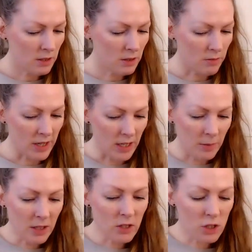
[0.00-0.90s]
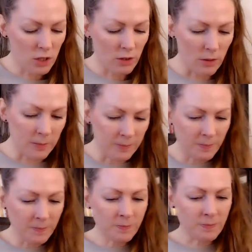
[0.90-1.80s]
Right, I'm going to show
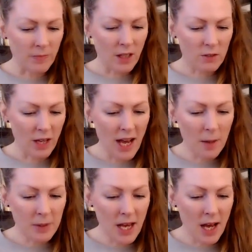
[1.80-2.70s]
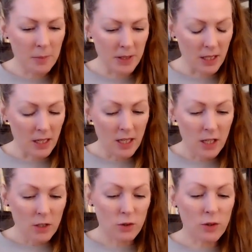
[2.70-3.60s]
you. So happy.
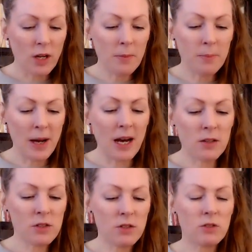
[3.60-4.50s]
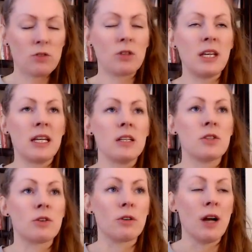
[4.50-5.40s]
You're about to get
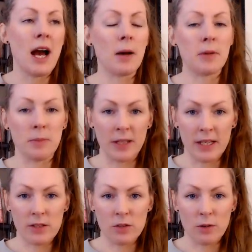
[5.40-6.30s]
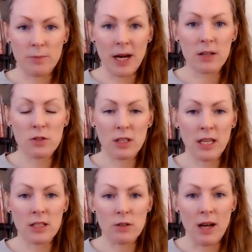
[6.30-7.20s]
into your happy place. You're about to
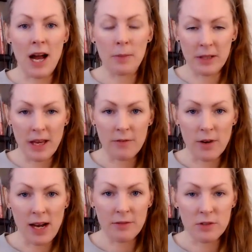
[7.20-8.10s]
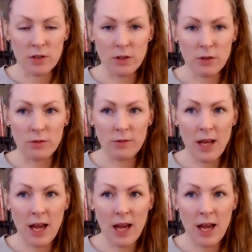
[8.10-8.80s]
get your happily ever after. You're